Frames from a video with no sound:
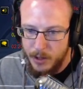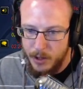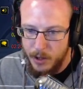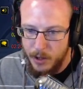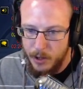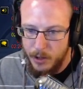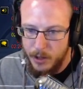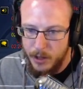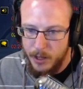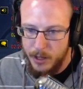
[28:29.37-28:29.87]

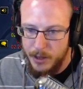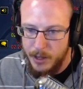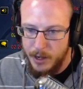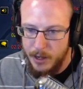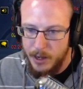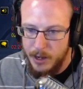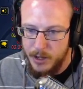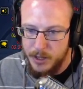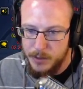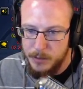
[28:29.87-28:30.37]
early, that
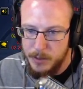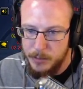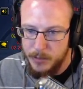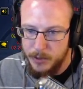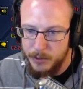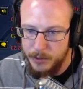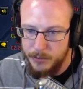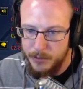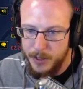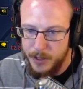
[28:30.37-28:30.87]
allows people
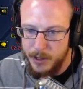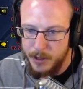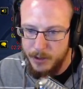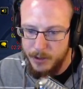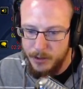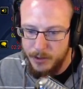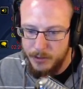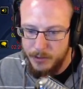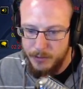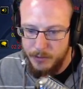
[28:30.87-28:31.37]
to figure
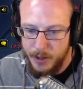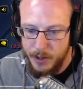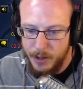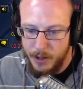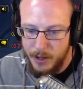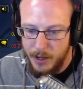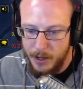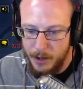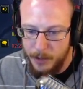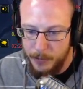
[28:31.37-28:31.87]

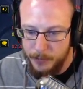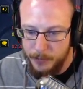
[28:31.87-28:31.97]
it out.